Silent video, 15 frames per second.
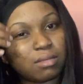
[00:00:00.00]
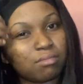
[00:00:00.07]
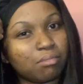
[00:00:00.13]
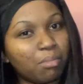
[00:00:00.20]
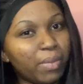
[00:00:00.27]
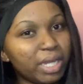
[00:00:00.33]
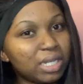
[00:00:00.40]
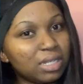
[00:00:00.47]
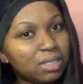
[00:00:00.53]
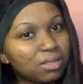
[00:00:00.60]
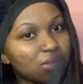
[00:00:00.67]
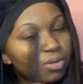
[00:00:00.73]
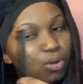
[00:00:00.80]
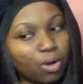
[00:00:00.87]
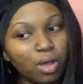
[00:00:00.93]
money is
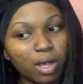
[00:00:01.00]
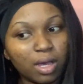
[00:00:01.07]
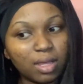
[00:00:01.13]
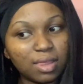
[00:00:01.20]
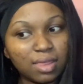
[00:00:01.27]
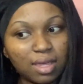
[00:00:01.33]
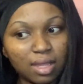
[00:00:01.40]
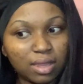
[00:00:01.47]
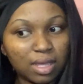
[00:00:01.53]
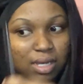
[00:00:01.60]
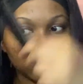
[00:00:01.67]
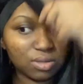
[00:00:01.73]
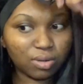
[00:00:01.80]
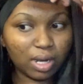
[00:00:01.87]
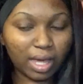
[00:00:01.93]
no longer a thing
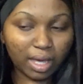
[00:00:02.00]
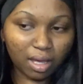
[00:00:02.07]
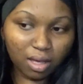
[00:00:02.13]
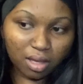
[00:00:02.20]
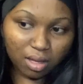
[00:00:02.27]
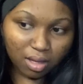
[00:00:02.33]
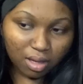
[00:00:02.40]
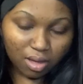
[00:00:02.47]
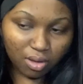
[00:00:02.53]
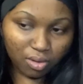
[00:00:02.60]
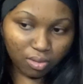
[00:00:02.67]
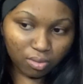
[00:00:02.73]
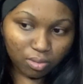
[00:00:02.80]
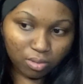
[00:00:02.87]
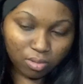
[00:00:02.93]
that you like,
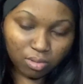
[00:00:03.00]
oh,